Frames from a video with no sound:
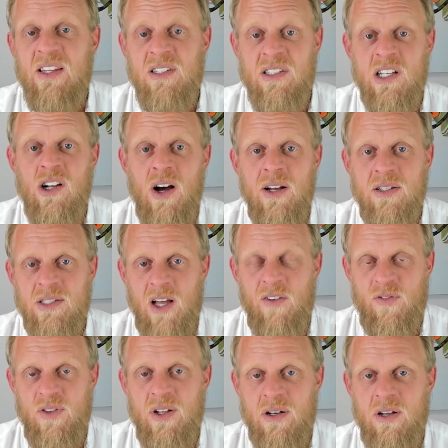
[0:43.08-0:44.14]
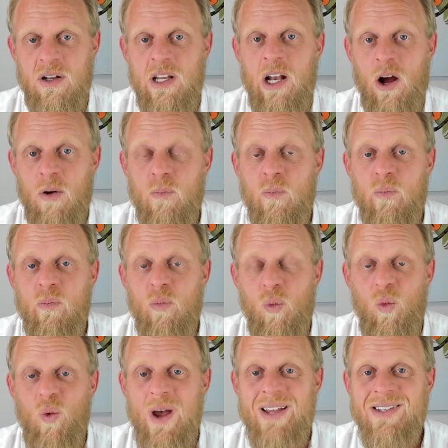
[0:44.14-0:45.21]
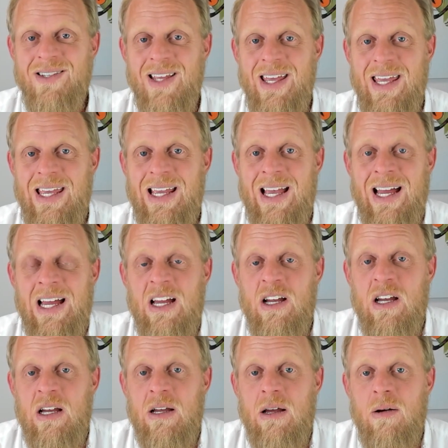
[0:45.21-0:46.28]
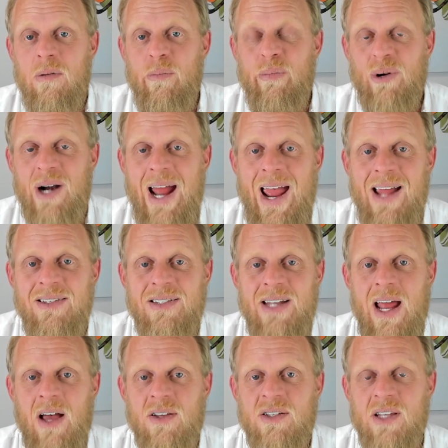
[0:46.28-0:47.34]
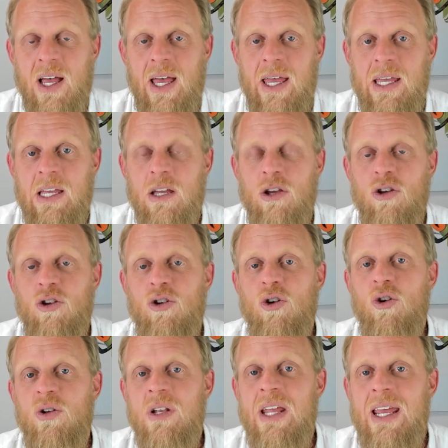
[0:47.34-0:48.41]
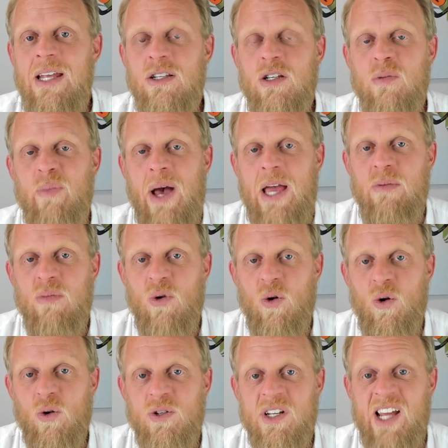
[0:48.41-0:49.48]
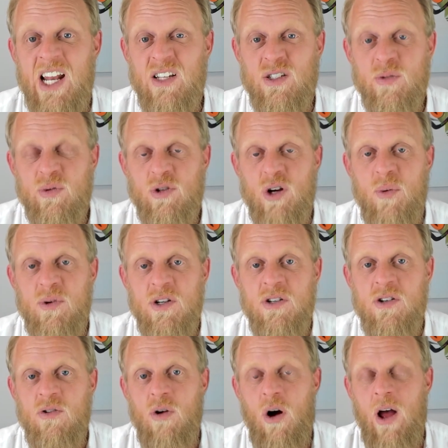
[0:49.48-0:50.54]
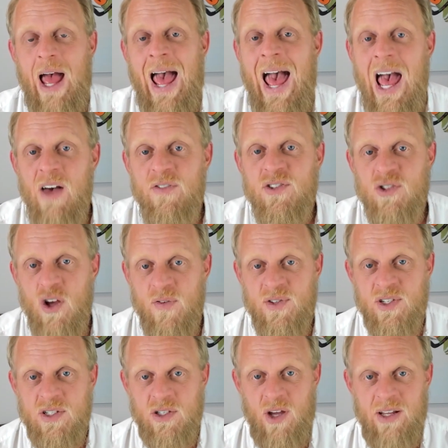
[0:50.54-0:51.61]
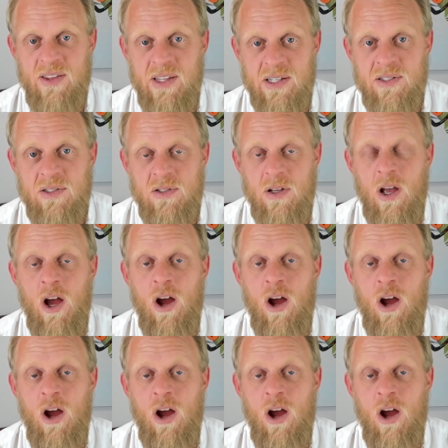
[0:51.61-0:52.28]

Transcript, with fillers: This is the kind of stuff that, you know, we're seeing brands now saying you need to pay more to get a subscription to have services like this,